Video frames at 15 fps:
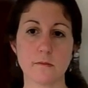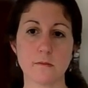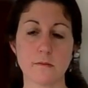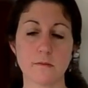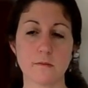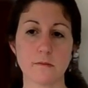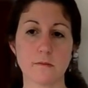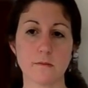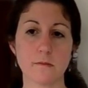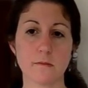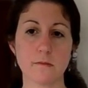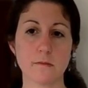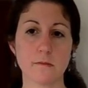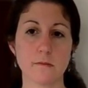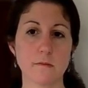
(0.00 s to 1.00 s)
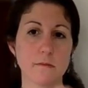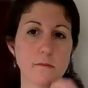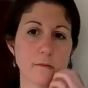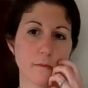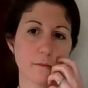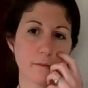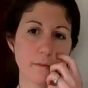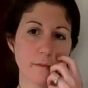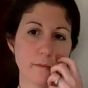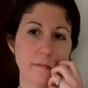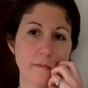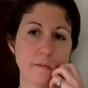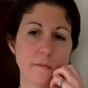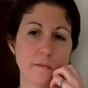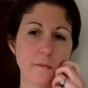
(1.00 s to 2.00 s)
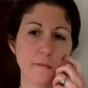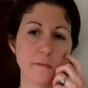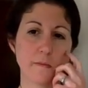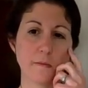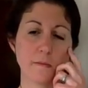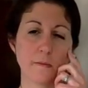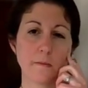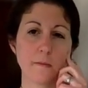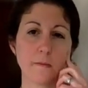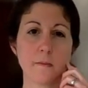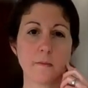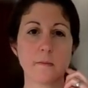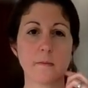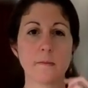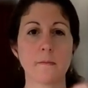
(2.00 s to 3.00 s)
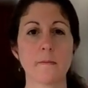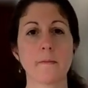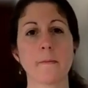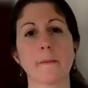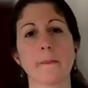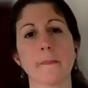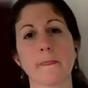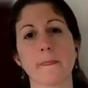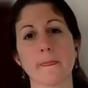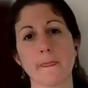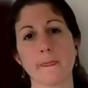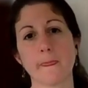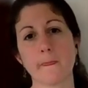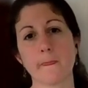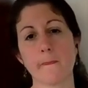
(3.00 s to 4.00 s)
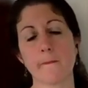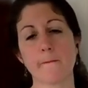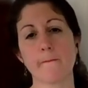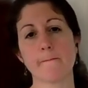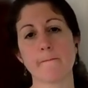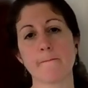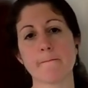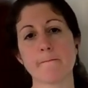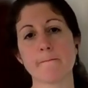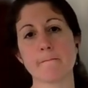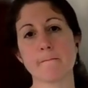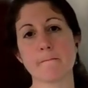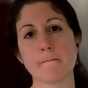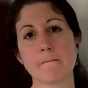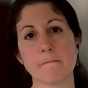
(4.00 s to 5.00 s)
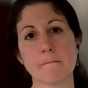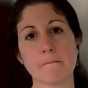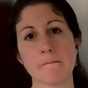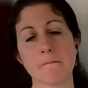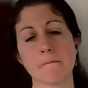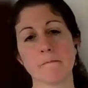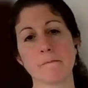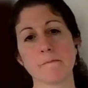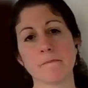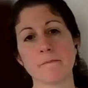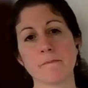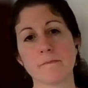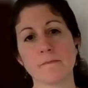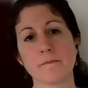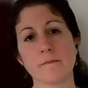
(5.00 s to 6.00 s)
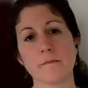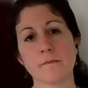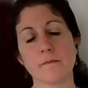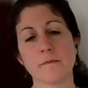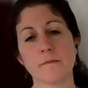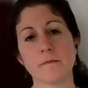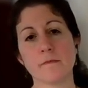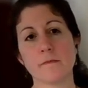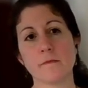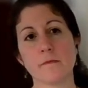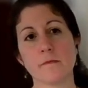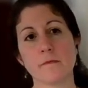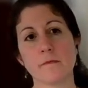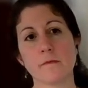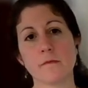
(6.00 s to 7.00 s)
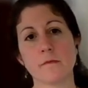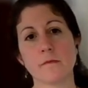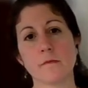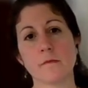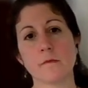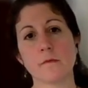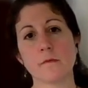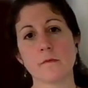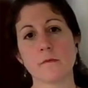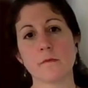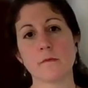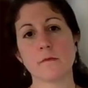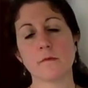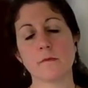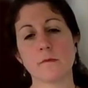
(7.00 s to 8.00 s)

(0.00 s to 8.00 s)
The person shown says nothing.